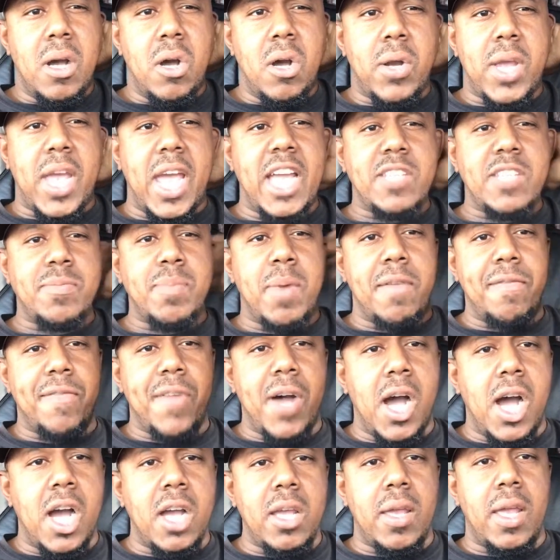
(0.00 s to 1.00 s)
Okay, is my
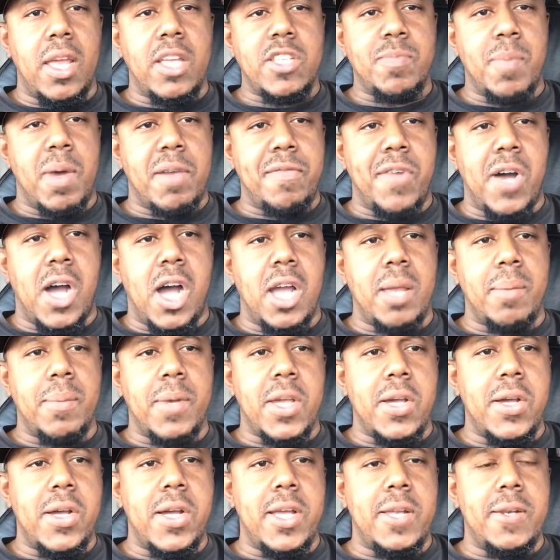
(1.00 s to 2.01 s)
volume
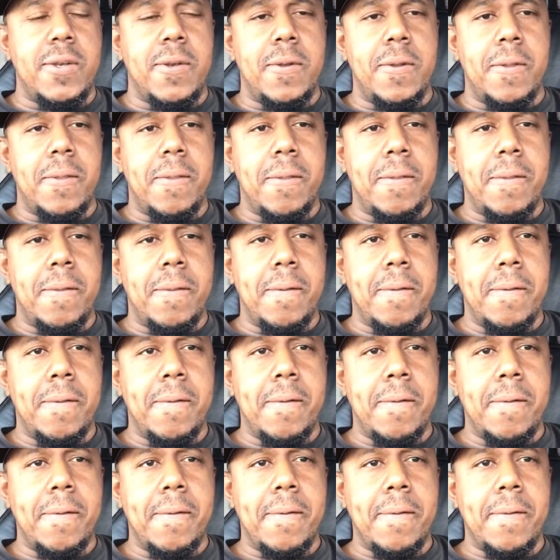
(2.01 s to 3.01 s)
good?
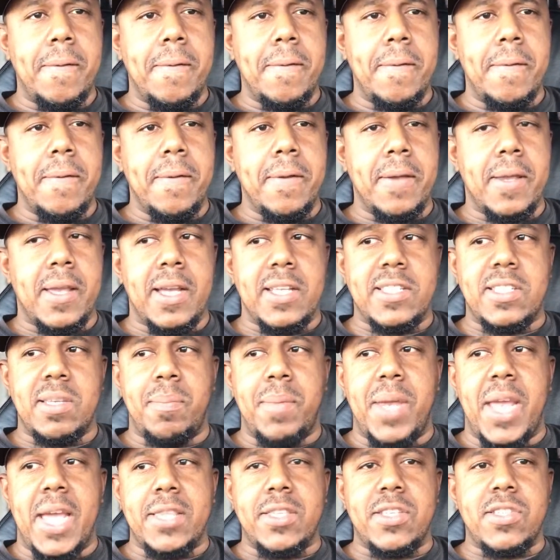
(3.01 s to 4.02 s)
Because I
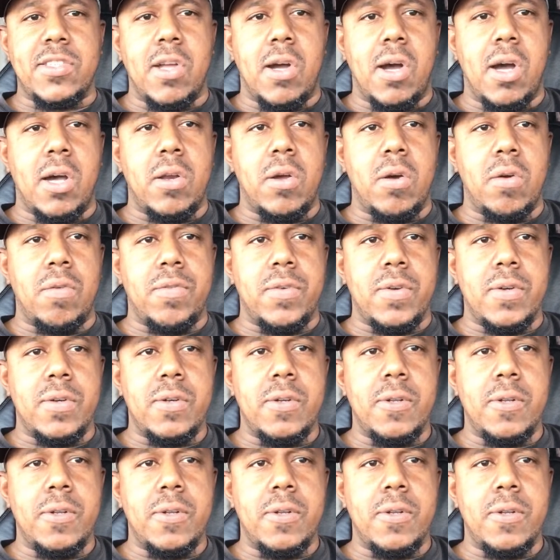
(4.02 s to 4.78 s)
may have to start over.